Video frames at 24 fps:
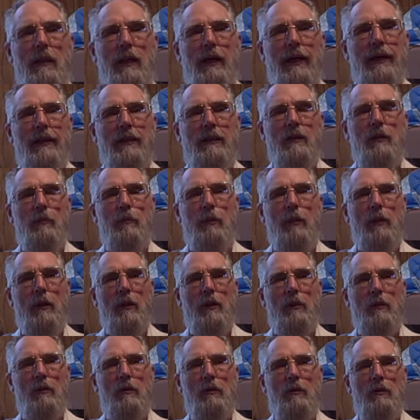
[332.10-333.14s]
as
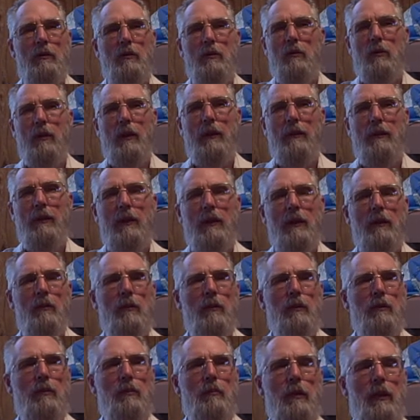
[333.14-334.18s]
opposed to, I think it
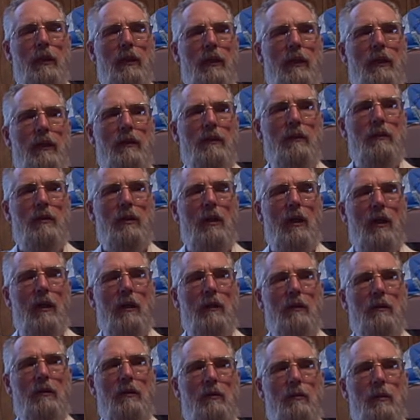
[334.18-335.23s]
was speaking in
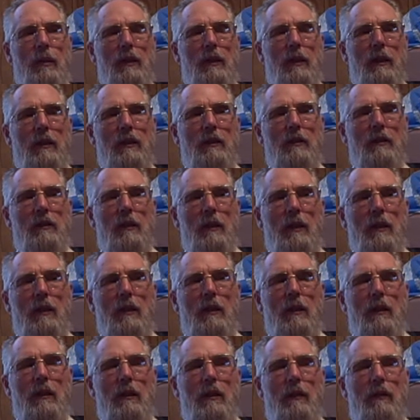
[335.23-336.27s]
tongues, because
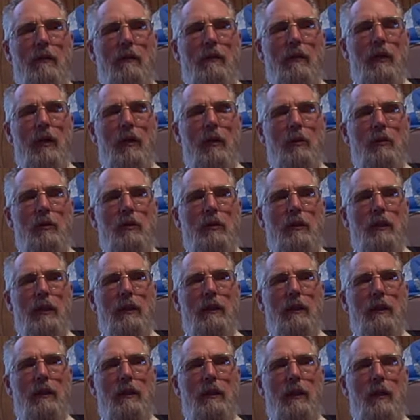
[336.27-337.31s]
those
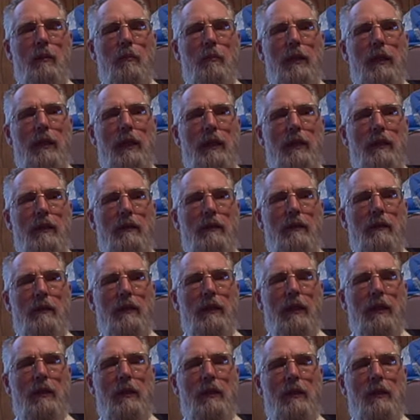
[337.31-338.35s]
that come in
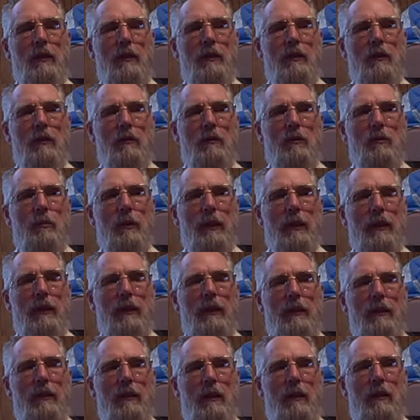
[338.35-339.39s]
that hear you speaking
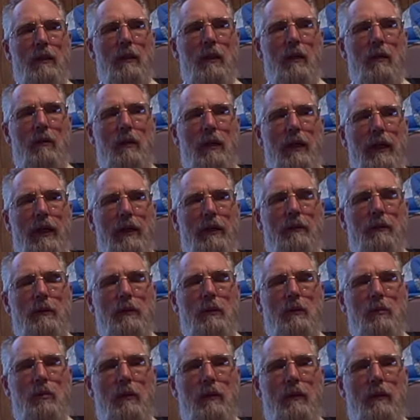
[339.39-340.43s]
in an unknown
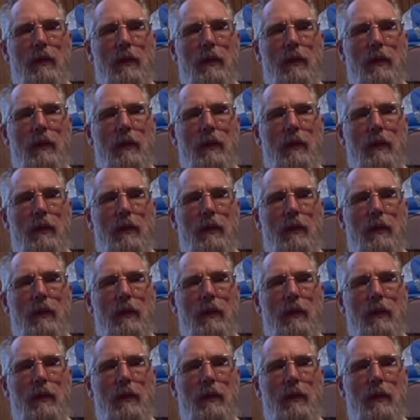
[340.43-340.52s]
language would